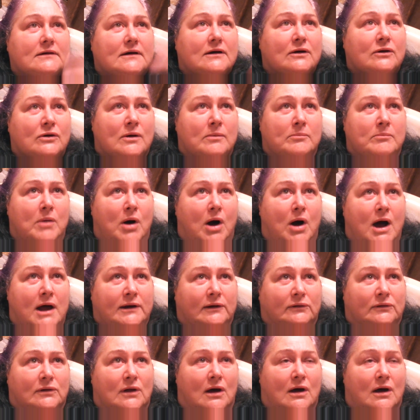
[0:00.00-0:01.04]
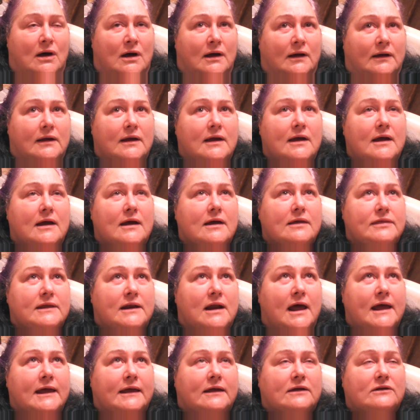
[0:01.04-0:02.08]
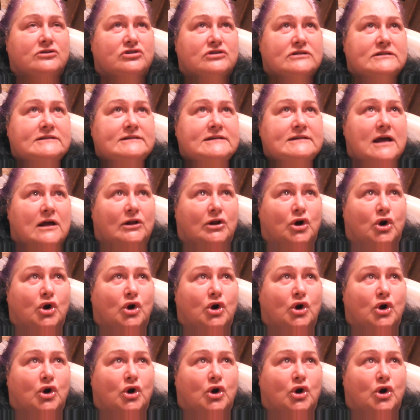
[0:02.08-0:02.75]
or a monologue that i can just tell